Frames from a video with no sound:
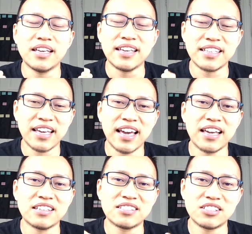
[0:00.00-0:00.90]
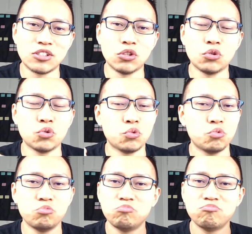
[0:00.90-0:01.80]
in case you
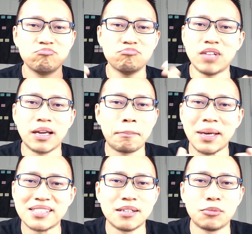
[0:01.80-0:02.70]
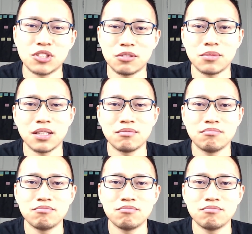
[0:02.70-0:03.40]
like mess up or something.